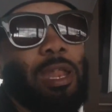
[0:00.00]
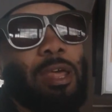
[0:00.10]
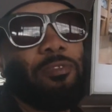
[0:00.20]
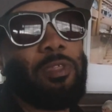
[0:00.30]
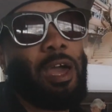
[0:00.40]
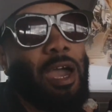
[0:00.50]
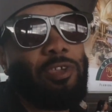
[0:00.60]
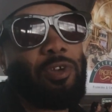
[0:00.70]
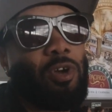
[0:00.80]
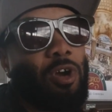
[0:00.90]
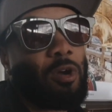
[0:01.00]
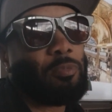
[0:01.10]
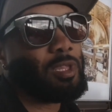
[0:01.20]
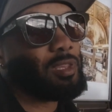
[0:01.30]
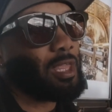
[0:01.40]
And after that, you go
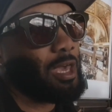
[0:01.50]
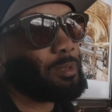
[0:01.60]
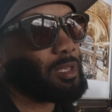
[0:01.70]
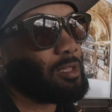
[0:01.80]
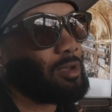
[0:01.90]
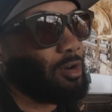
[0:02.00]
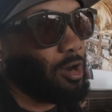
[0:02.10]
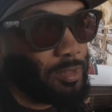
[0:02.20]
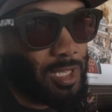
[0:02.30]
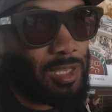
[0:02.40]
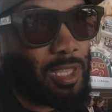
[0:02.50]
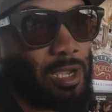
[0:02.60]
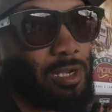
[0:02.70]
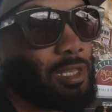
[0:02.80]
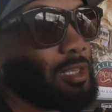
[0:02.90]
up the steps or up the
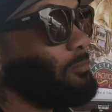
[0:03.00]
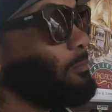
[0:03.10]
stairs